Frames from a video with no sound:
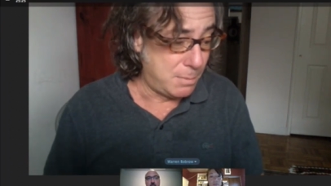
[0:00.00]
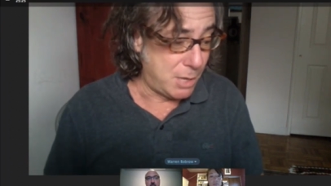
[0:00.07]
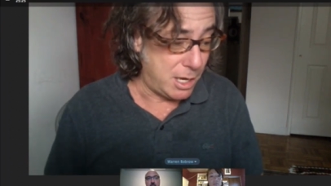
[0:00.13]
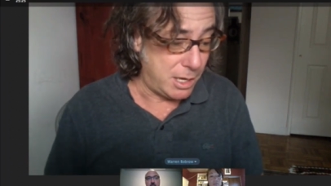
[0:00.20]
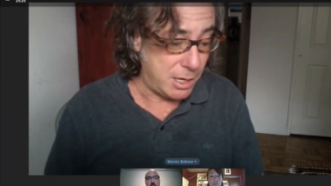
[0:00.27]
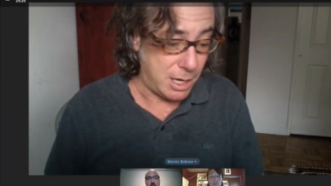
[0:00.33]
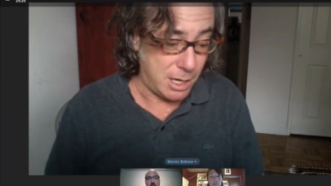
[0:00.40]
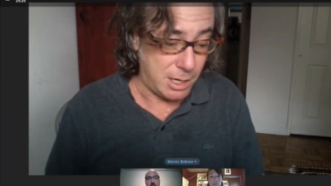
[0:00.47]

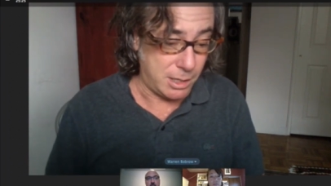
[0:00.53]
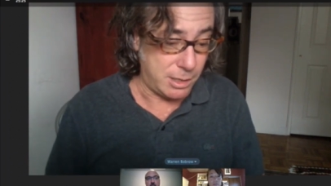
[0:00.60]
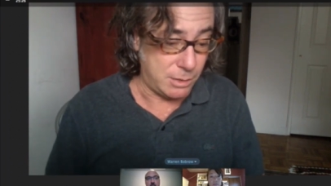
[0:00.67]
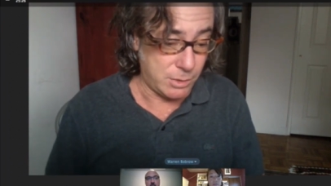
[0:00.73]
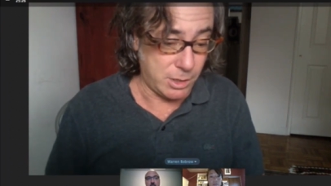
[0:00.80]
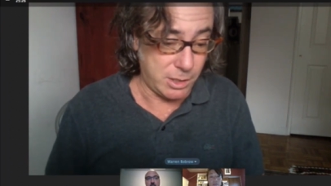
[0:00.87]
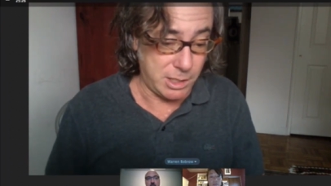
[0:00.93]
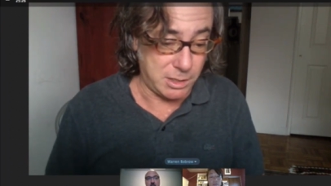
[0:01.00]

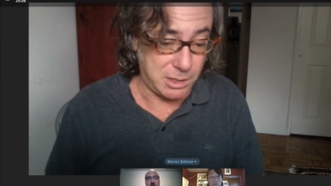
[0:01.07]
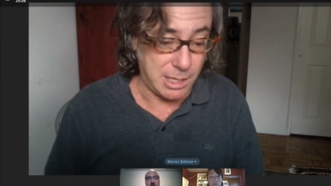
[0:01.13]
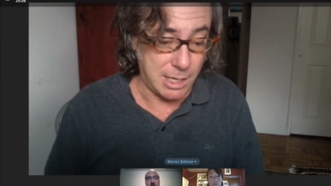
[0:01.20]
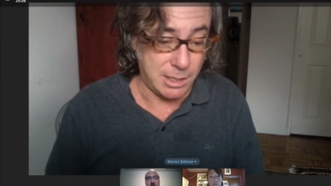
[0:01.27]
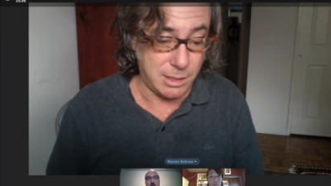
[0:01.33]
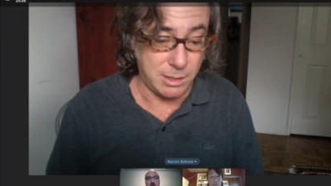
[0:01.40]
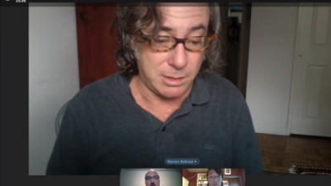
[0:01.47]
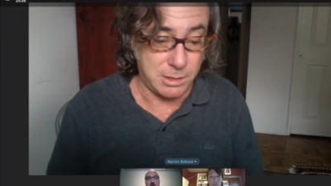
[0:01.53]
But really, at the
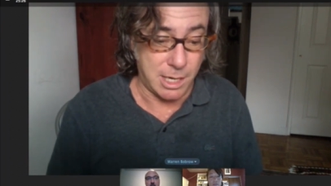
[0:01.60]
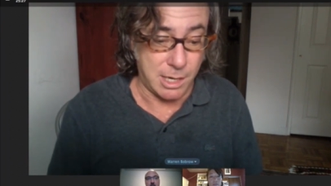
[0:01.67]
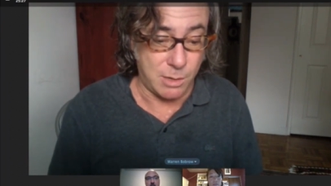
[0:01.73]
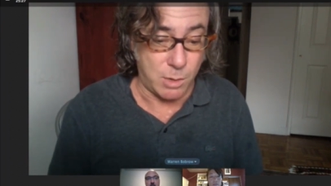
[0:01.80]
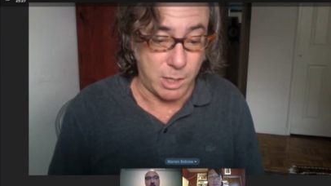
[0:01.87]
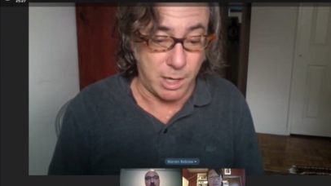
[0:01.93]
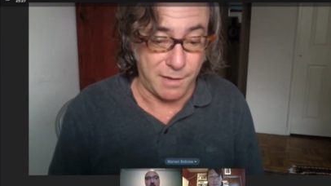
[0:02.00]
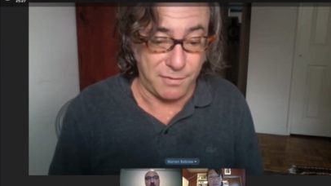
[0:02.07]
end of the
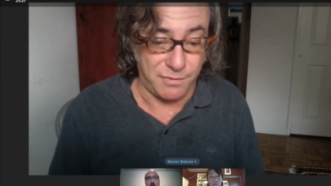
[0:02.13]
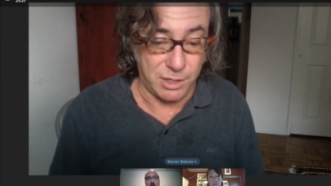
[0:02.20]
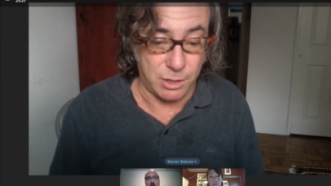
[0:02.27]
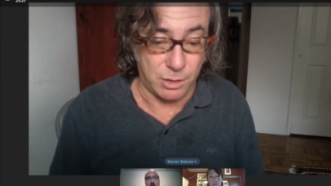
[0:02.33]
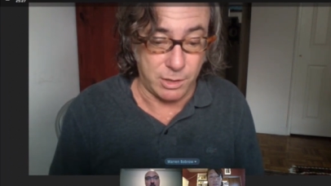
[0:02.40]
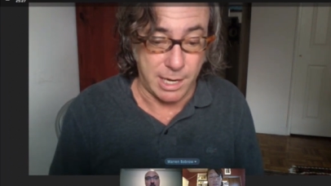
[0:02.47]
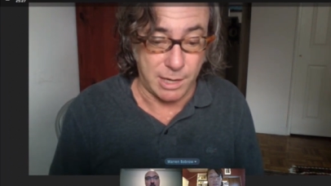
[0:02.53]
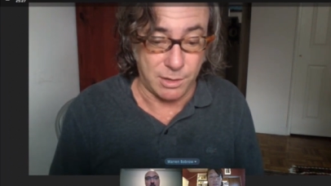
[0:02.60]
day, what I
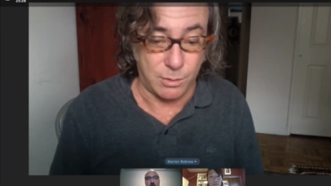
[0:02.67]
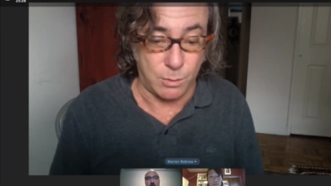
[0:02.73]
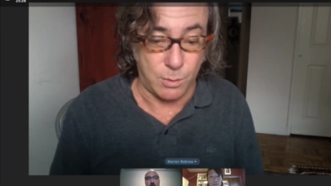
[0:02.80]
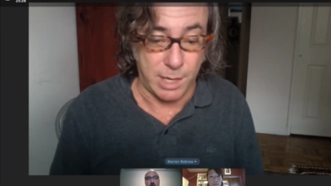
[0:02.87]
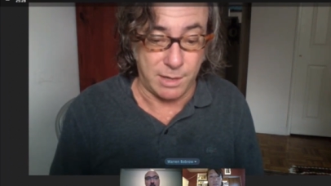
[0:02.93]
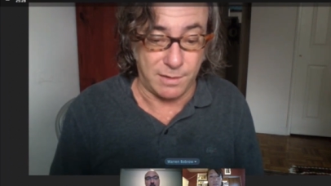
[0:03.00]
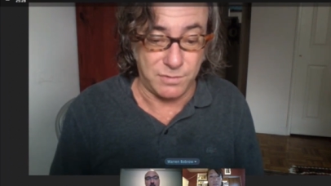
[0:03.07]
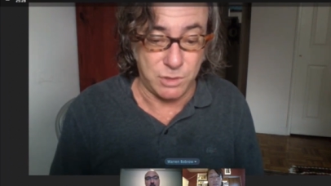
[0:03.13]
figured out a
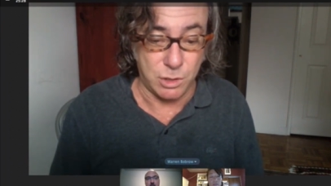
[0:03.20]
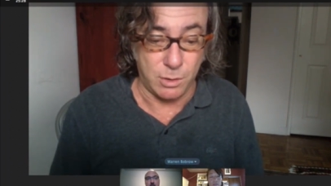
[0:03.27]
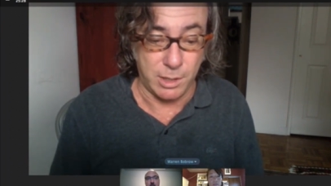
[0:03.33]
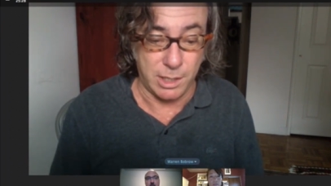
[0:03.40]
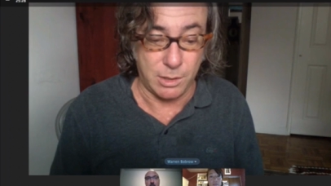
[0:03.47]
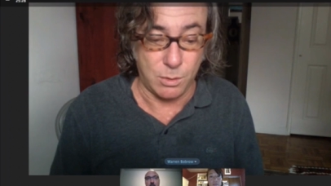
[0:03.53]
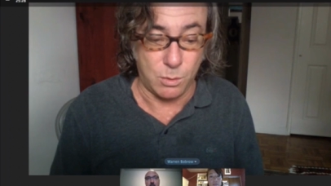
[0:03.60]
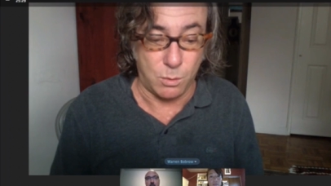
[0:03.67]
way of
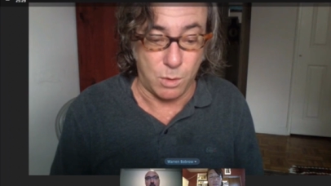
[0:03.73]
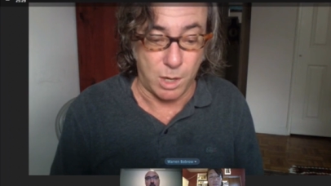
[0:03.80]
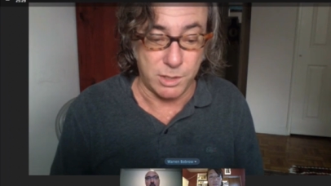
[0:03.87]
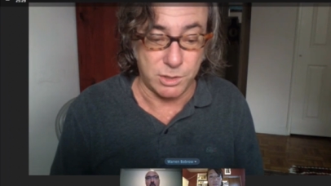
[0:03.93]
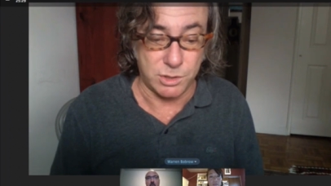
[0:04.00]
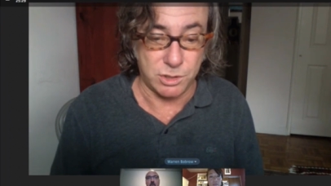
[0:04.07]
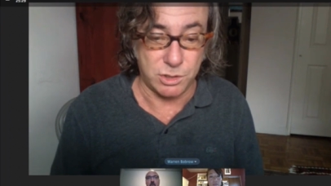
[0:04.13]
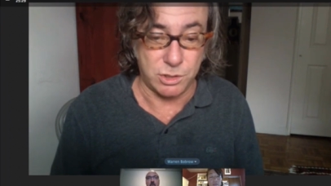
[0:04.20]
doing
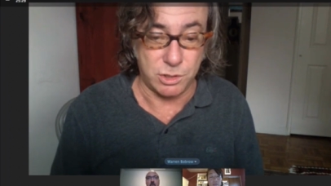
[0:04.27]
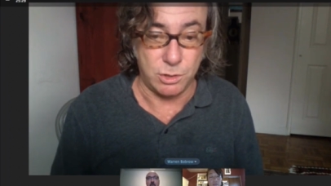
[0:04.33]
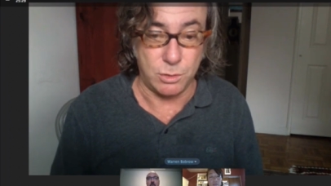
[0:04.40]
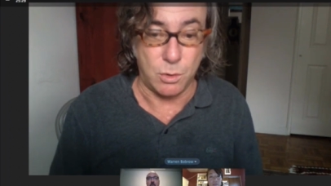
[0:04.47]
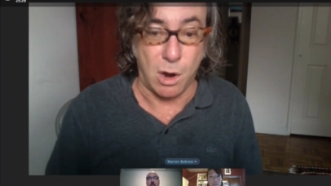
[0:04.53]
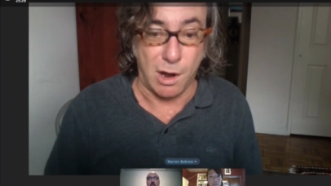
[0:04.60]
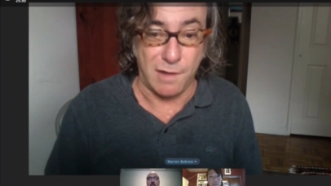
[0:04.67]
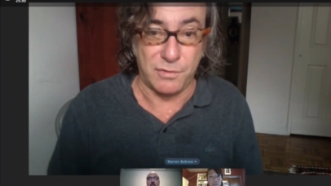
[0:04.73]
was
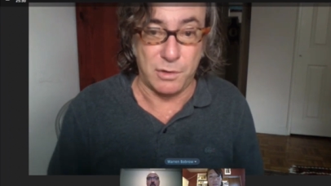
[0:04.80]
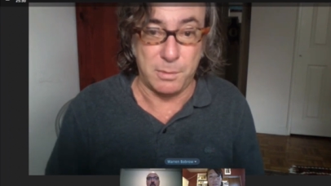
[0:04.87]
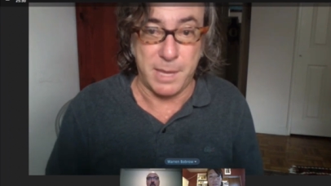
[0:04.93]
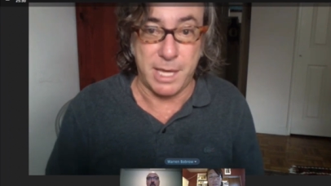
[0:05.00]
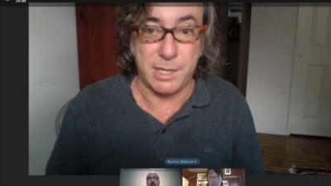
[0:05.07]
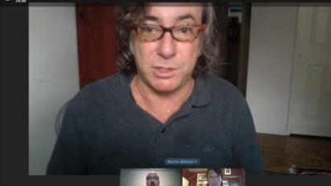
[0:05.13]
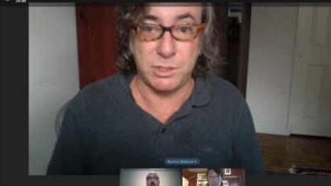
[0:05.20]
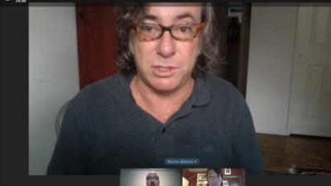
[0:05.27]
to offer
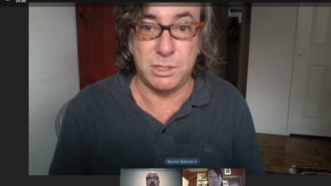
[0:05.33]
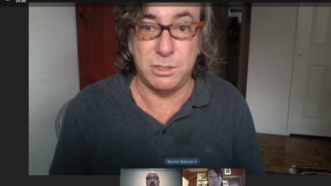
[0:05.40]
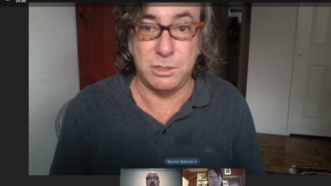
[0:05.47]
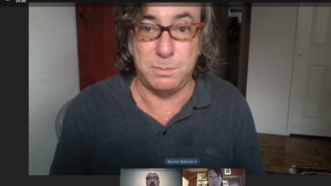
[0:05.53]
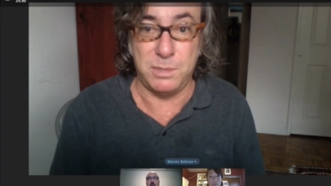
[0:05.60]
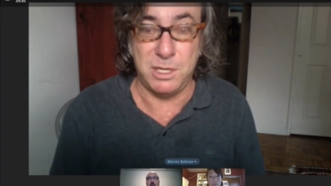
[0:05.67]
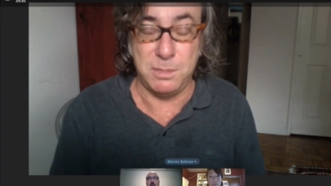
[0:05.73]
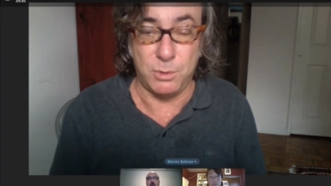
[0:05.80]

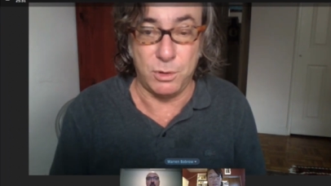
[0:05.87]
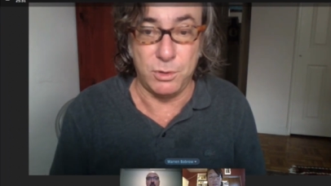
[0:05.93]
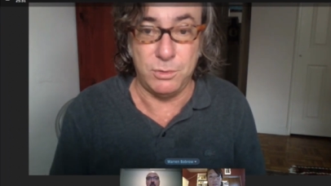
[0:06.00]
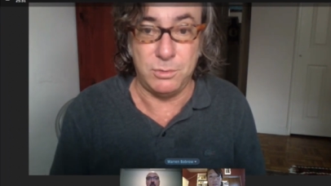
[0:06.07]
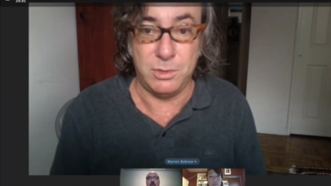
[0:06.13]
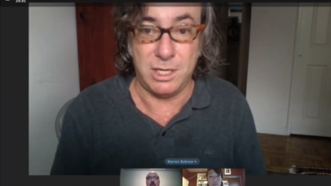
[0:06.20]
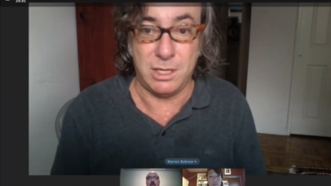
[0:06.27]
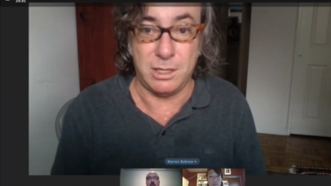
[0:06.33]
medicine to people
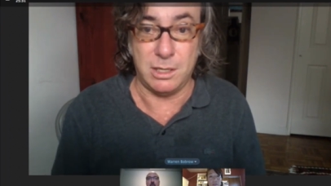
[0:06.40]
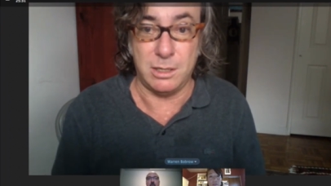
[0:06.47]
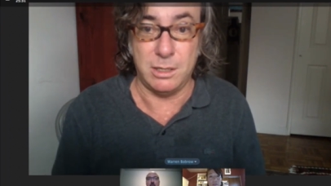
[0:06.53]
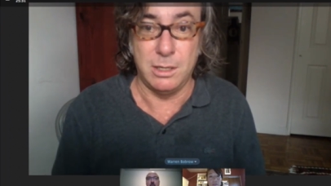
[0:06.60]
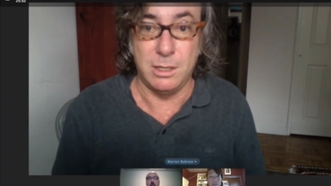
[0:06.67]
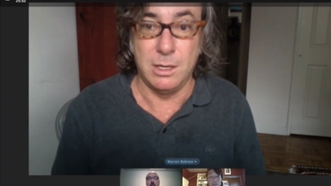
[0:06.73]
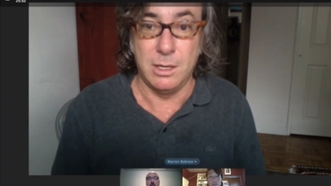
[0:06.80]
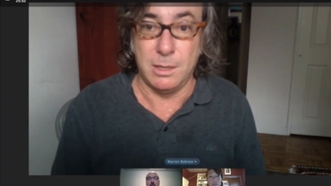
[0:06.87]
who need
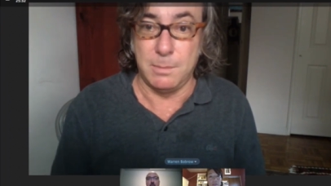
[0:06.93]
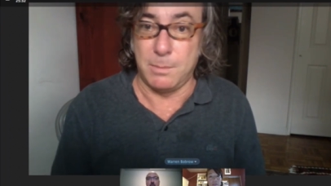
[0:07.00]
it.